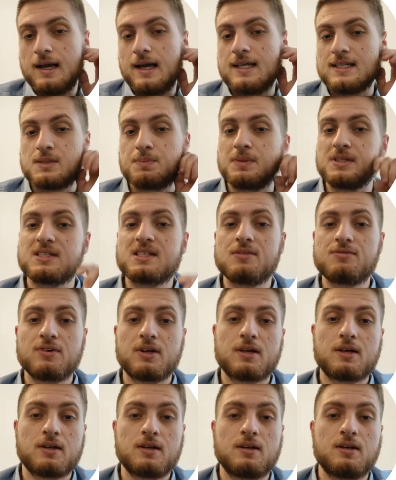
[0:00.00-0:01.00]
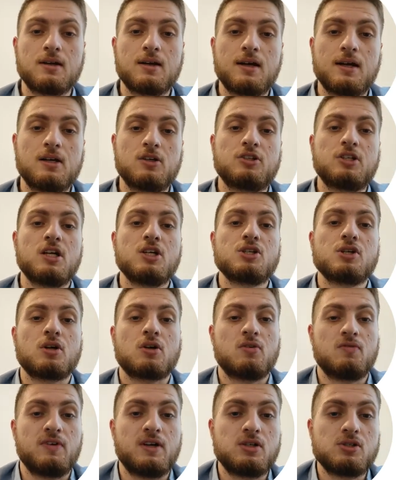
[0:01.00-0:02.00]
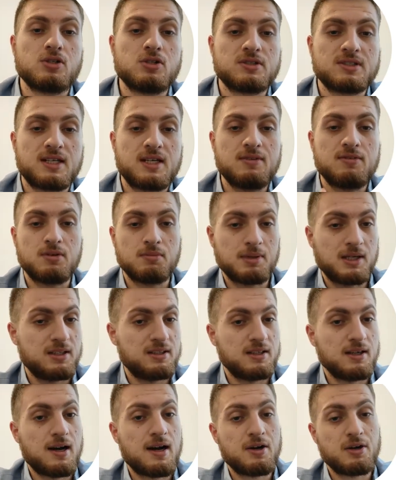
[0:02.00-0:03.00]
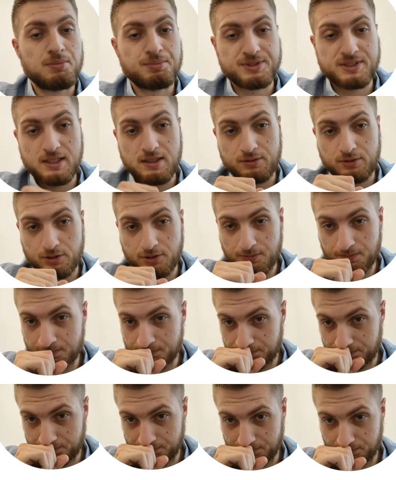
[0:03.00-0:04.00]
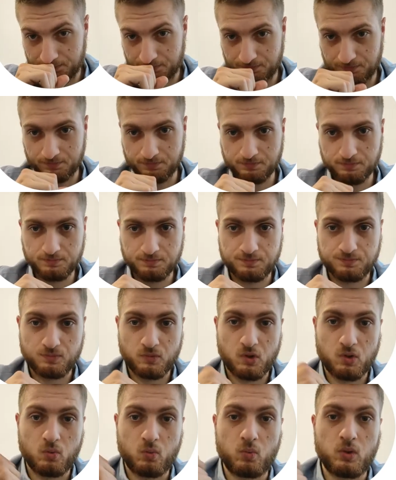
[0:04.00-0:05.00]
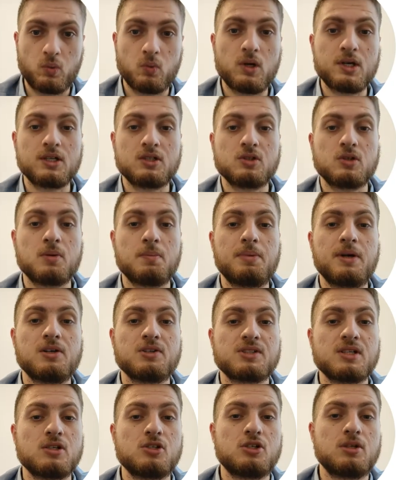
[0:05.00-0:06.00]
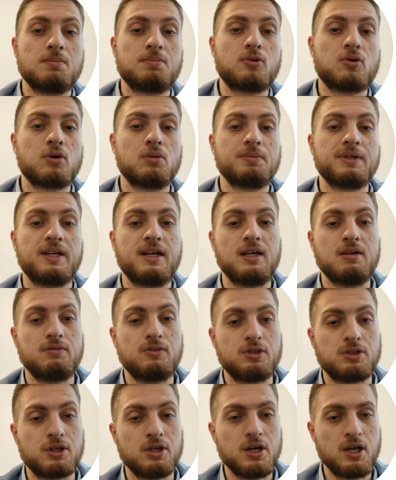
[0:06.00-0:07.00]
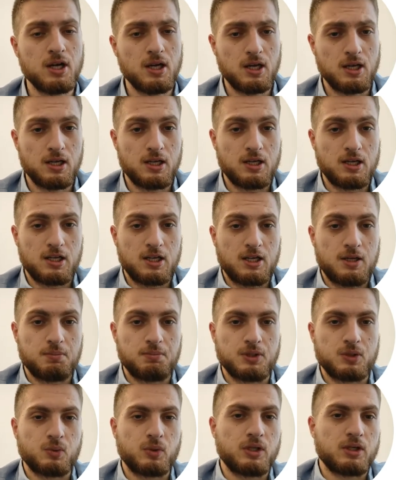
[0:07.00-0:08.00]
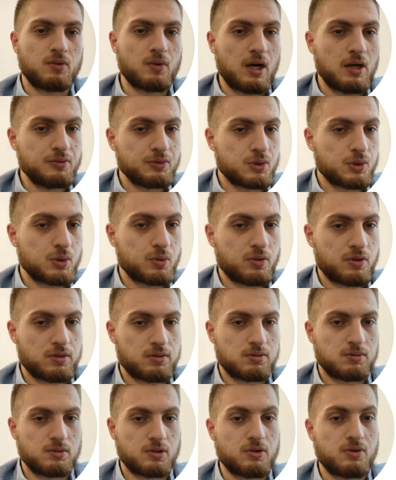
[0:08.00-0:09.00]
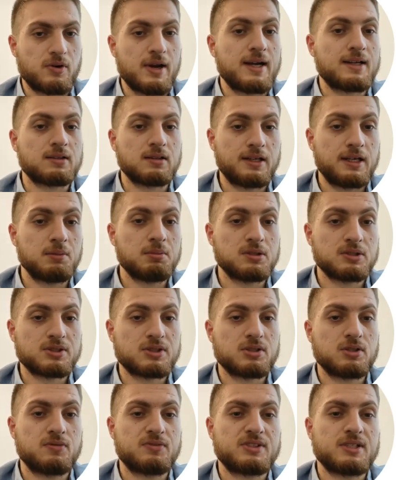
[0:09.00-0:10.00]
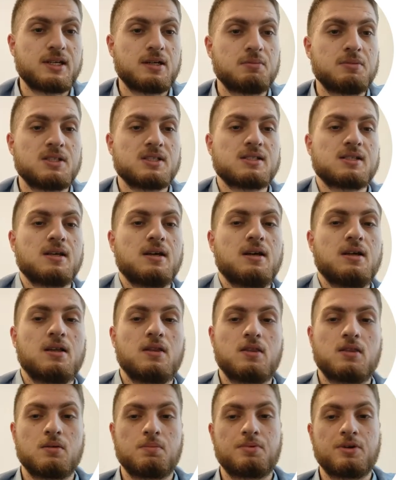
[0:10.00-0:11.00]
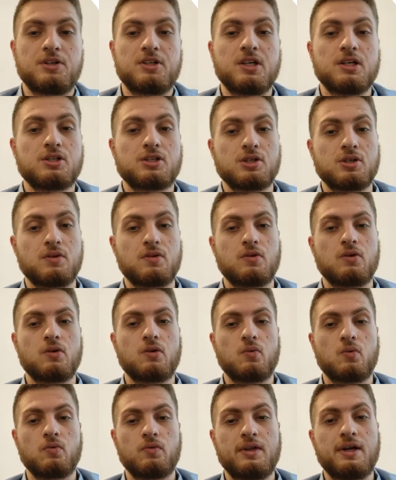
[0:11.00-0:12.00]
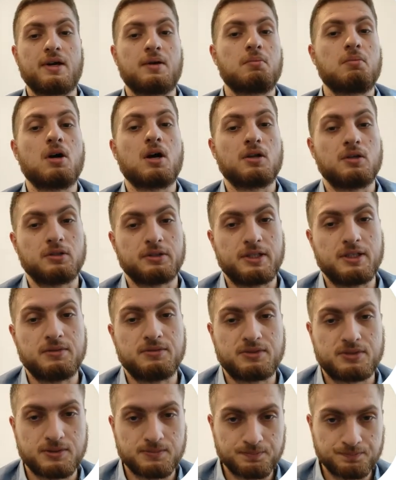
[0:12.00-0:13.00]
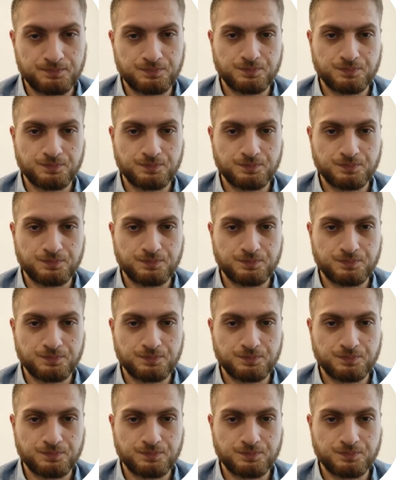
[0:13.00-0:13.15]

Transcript: and specific annotation conventions given by the IREP standard. We wanted to compare such temporal behavior between ground truth, correct labels of segments, and the prediction that our model gives.